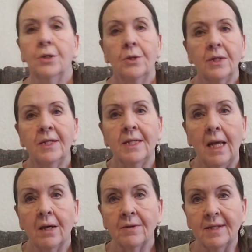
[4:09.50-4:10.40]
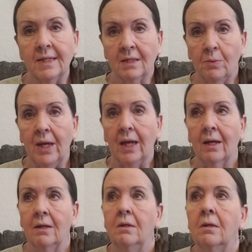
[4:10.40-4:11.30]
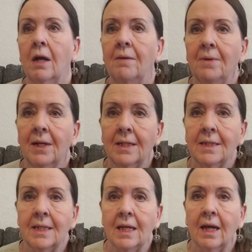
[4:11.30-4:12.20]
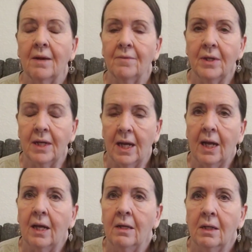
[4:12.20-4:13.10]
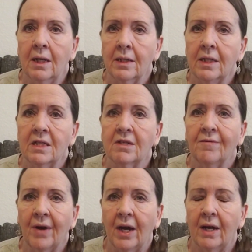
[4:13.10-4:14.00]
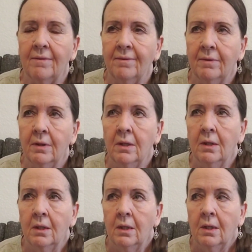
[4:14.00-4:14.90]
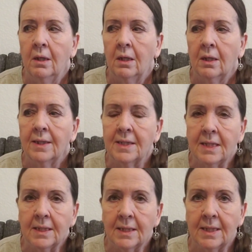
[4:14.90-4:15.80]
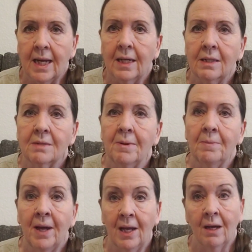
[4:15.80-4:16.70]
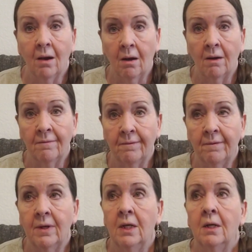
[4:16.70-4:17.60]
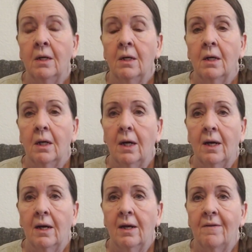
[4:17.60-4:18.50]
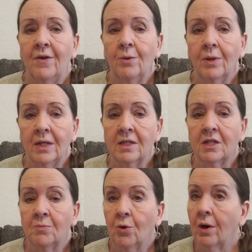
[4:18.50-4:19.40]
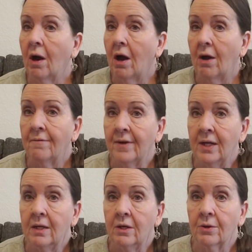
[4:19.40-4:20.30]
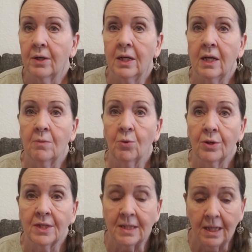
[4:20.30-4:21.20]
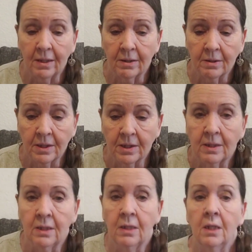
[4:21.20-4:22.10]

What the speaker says: Good sales this week. I've been listing every day, at least 5 listings a day, and it's been paying off. If you list more often, you're going to get more sales.